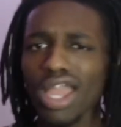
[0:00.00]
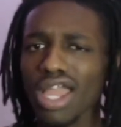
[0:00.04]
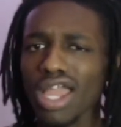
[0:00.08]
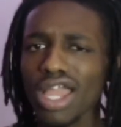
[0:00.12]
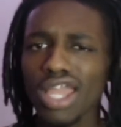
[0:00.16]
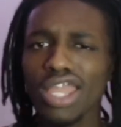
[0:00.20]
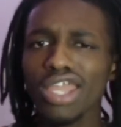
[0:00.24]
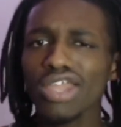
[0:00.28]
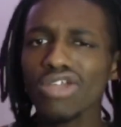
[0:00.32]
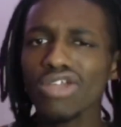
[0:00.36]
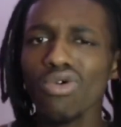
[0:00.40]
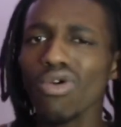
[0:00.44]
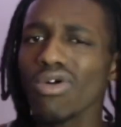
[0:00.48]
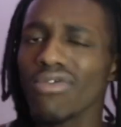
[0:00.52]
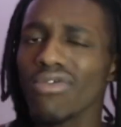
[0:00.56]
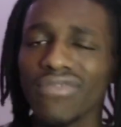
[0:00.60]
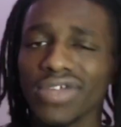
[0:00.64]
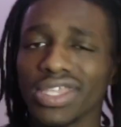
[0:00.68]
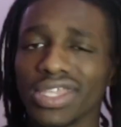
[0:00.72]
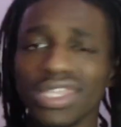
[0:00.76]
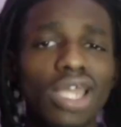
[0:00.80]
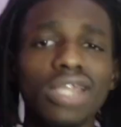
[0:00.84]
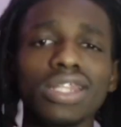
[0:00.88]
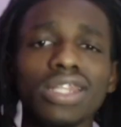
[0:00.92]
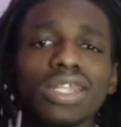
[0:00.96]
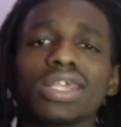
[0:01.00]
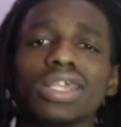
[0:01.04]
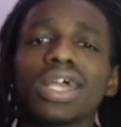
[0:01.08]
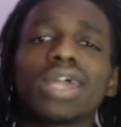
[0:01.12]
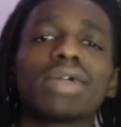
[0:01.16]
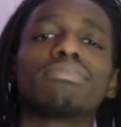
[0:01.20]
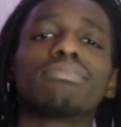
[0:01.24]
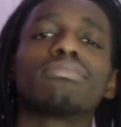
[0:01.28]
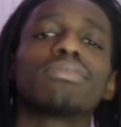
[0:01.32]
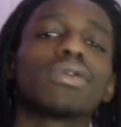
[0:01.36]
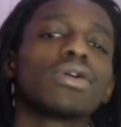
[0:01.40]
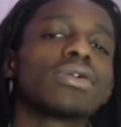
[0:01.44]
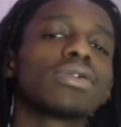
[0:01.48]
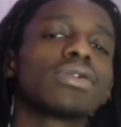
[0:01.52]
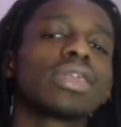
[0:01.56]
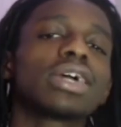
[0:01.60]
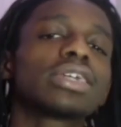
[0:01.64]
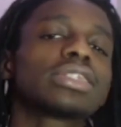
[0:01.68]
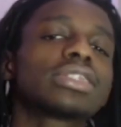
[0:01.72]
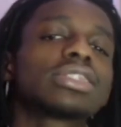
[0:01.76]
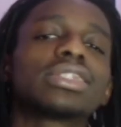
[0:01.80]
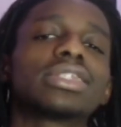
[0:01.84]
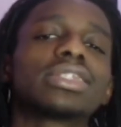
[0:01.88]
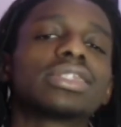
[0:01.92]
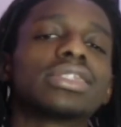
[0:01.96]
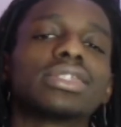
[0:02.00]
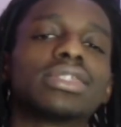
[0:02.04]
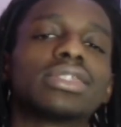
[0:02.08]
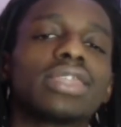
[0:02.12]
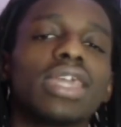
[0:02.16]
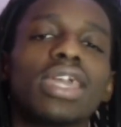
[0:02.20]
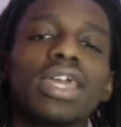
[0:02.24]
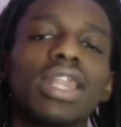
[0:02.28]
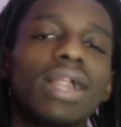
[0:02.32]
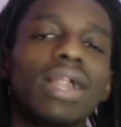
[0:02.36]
I ain't going for none of that, bro. That shit is dead.